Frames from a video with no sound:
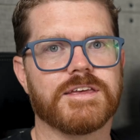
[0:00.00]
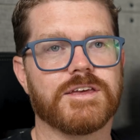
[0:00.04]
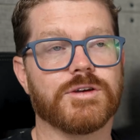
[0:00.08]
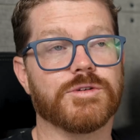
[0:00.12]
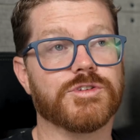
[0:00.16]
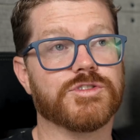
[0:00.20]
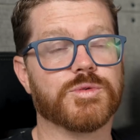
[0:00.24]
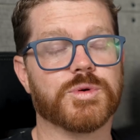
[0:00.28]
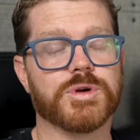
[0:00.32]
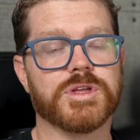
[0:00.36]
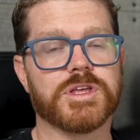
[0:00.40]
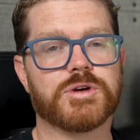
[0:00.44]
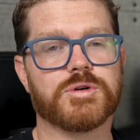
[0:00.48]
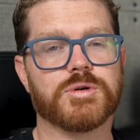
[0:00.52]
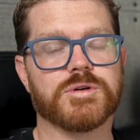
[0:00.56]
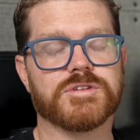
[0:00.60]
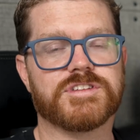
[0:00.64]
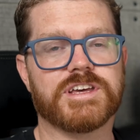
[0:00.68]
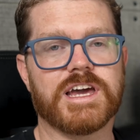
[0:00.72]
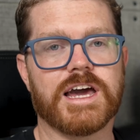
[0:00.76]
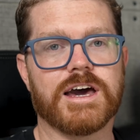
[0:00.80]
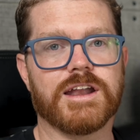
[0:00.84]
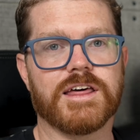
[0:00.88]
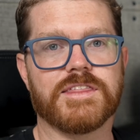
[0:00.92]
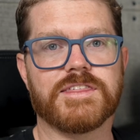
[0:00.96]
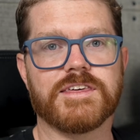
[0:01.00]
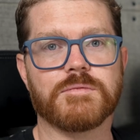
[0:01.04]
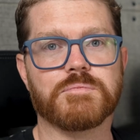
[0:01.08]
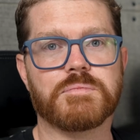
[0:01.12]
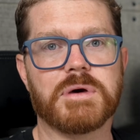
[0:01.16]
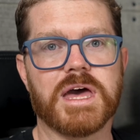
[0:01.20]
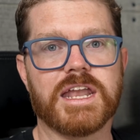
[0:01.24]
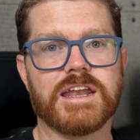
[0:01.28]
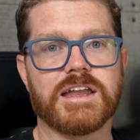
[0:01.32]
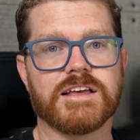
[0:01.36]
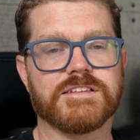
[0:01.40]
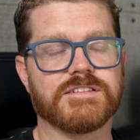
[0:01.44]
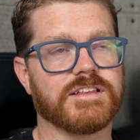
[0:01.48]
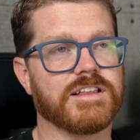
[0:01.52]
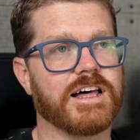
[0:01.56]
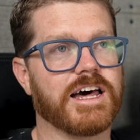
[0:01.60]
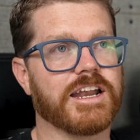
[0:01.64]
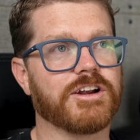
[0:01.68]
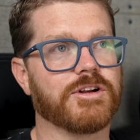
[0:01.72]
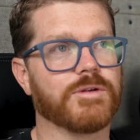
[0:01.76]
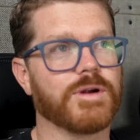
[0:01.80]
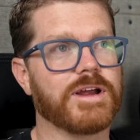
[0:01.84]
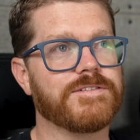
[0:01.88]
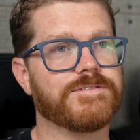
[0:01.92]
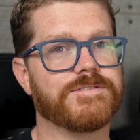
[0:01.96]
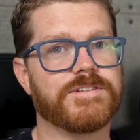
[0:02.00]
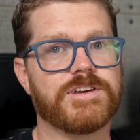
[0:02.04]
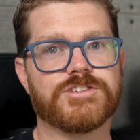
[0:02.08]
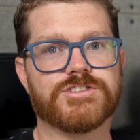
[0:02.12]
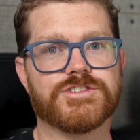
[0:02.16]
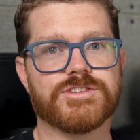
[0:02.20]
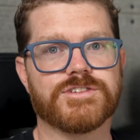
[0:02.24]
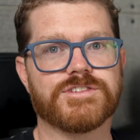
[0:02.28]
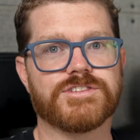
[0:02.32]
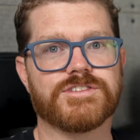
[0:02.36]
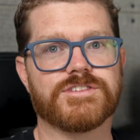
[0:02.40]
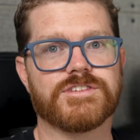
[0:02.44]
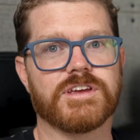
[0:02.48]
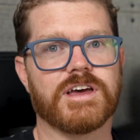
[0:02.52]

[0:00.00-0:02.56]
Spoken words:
It was a really cool town. I think Bend has a lot of great features.